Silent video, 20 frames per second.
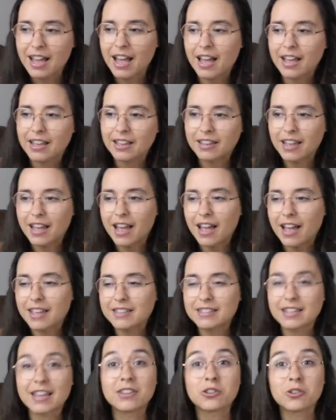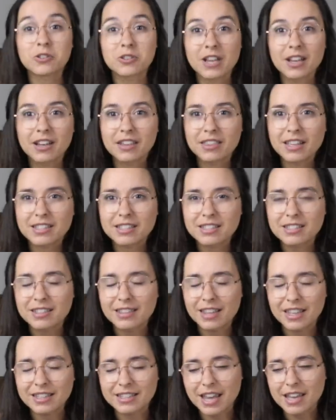I as I understand it, that's
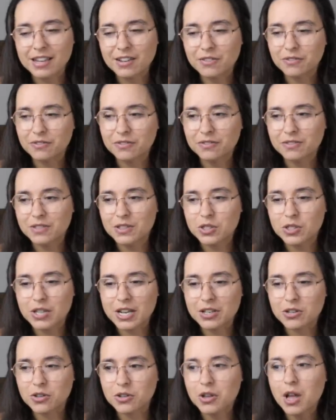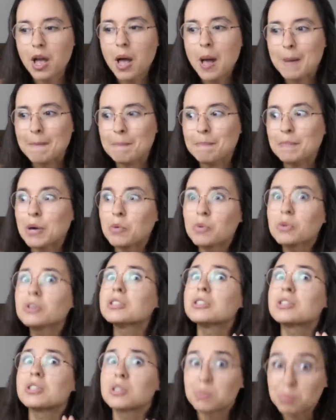that's kind of standard. But we're
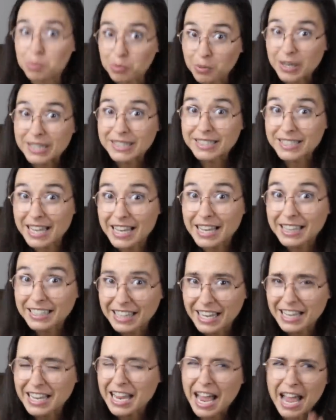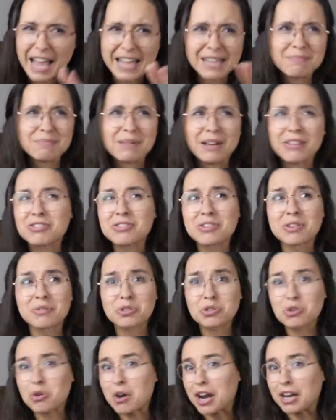sprinting, like eight months of
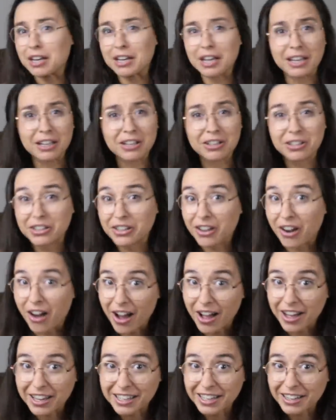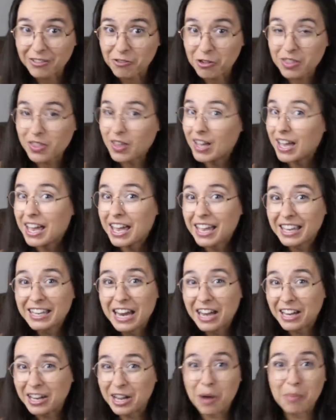training gone within
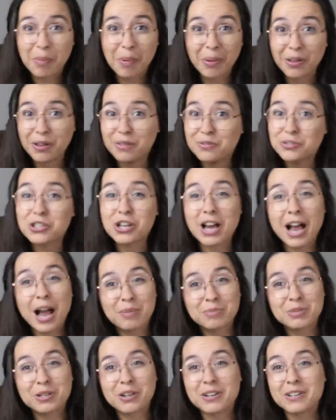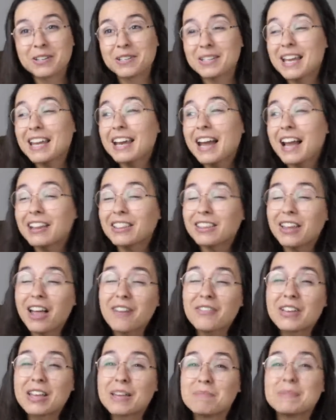a couple of chapters, and I
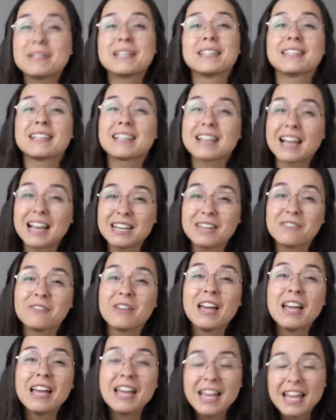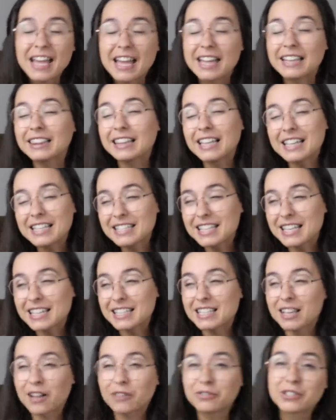love it because it kind of it lends
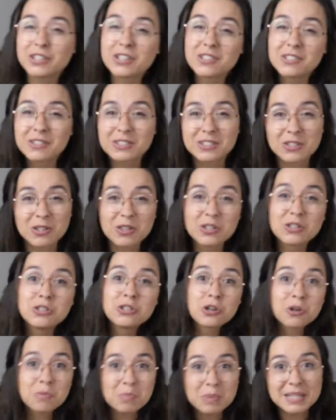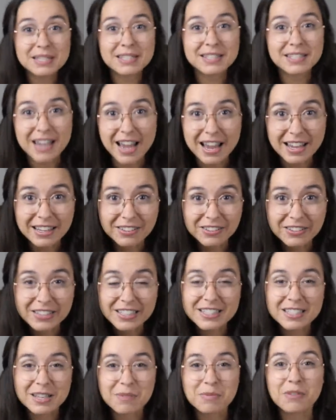itself to to the derpy style
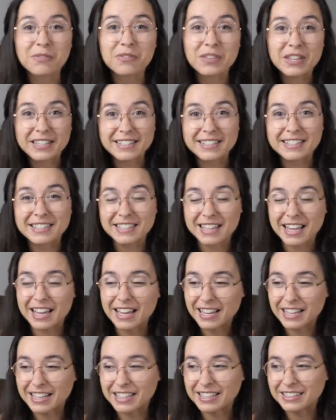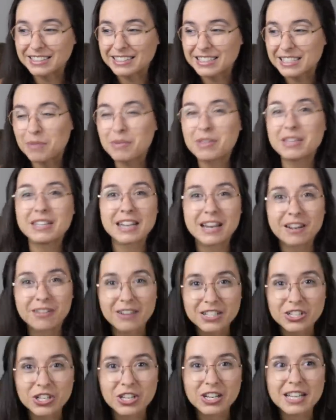that some of this uh, some of the
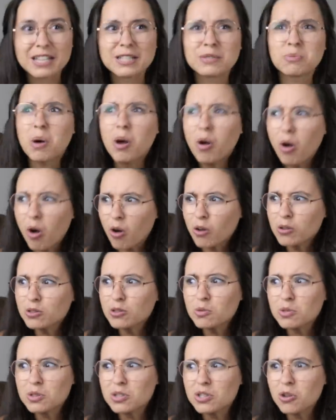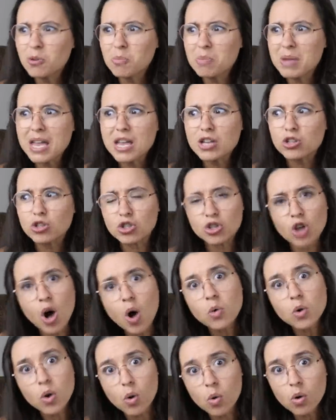narration is, while also still being
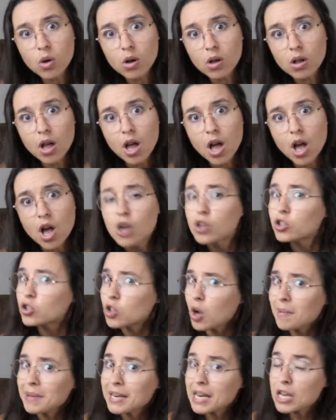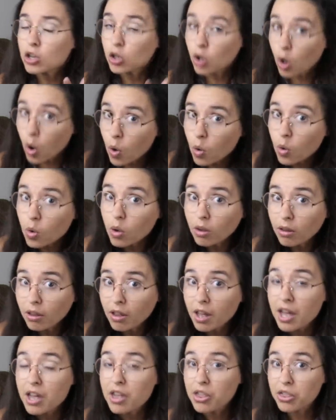so cool. So many
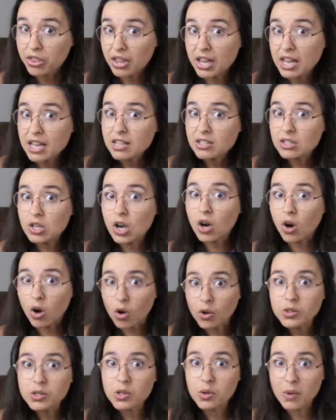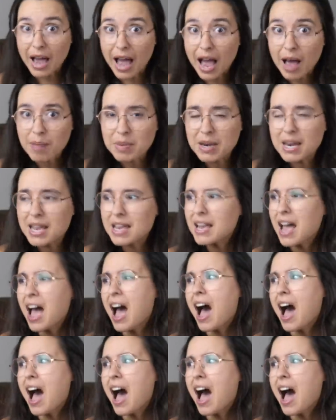cool things are also happening.